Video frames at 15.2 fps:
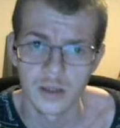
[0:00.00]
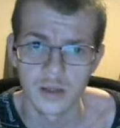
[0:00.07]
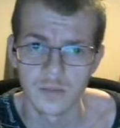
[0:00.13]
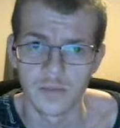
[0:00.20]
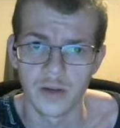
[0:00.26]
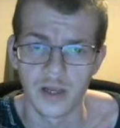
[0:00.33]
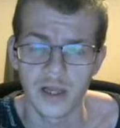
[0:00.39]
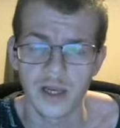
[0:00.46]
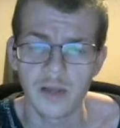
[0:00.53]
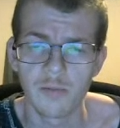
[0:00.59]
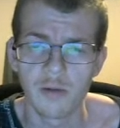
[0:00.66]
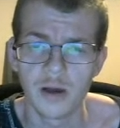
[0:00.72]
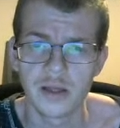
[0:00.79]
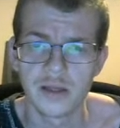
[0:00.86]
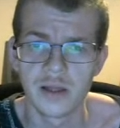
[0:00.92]
But
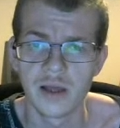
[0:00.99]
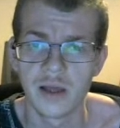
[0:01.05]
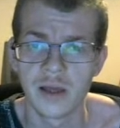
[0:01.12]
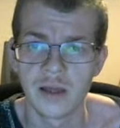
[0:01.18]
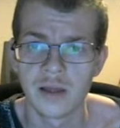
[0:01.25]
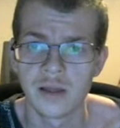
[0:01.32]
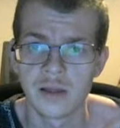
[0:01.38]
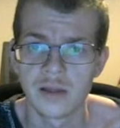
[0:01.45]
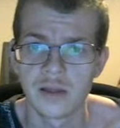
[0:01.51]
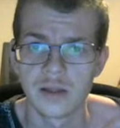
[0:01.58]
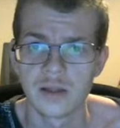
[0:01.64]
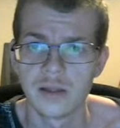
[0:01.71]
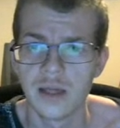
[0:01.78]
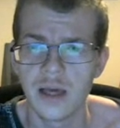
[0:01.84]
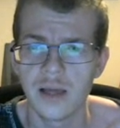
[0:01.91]
anyway, yeah,
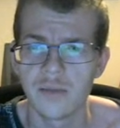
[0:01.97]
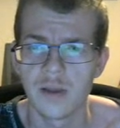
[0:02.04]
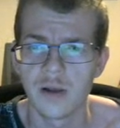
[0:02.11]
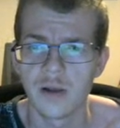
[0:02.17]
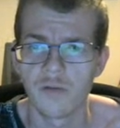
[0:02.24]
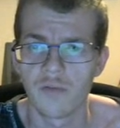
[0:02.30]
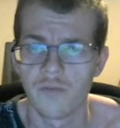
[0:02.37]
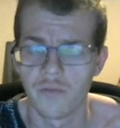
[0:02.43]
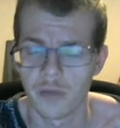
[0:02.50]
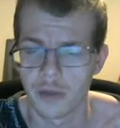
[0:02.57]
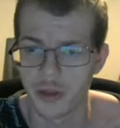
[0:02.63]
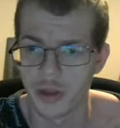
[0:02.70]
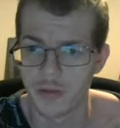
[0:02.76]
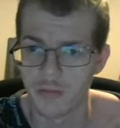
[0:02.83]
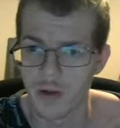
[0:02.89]
and then
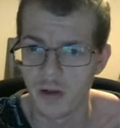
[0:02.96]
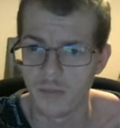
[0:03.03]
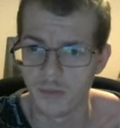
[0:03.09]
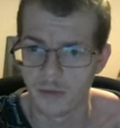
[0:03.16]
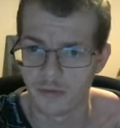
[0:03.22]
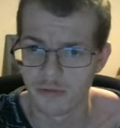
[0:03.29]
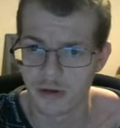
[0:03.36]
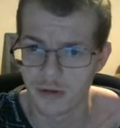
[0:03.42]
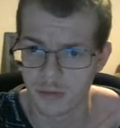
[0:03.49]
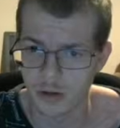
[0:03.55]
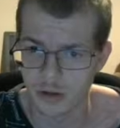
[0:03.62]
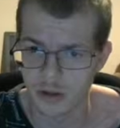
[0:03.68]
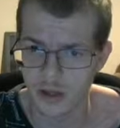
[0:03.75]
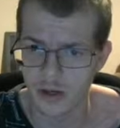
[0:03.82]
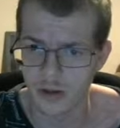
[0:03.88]
obviously Real Madrid, we
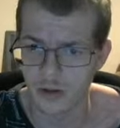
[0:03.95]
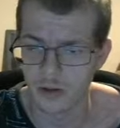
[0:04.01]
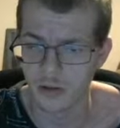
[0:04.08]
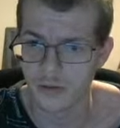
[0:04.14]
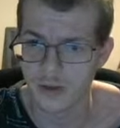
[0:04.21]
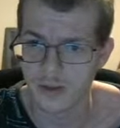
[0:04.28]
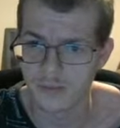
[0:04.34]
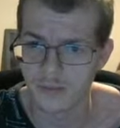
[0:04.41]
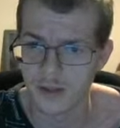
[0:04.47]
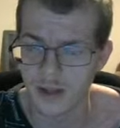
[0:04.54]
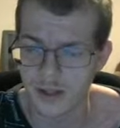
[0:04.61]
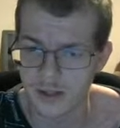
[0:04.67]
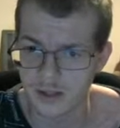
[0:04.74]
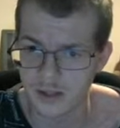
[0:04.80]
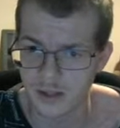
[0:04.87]
said it earlier,
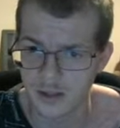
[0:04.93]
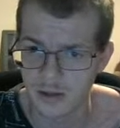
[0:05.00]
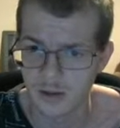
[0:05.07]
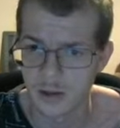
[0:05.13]
they